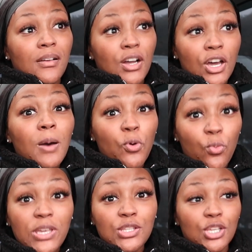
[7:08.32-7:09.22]
a couple
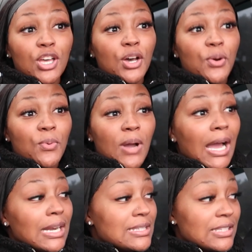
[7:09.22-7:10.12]
weeks ago,
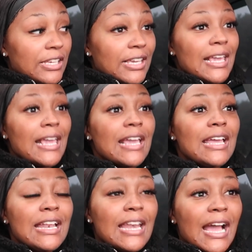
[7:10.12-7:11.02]
honestly,
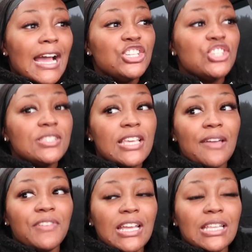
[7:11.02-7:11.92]
and I just
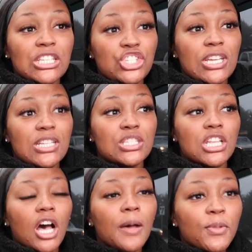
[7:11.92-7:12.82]
haven't had the chance
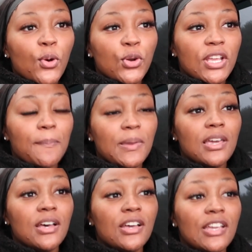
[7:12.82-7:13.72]
to upload it
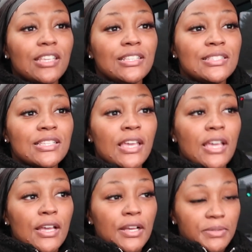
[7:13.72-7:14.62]
because
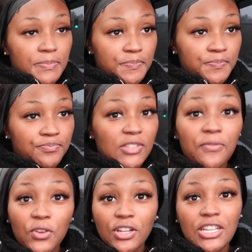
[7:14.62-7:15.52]

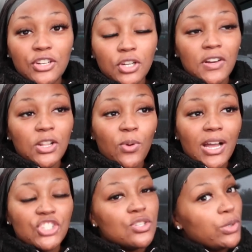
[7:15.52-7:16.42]
if y'all didn't already
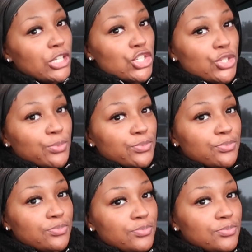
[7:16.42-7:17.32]
watch it, which
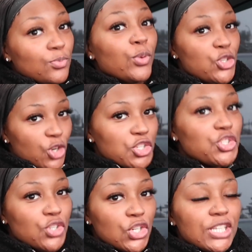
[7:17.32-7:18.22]
y'all
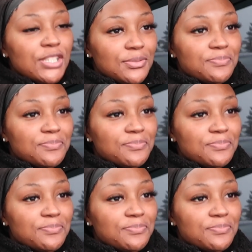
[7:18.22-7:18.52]
should,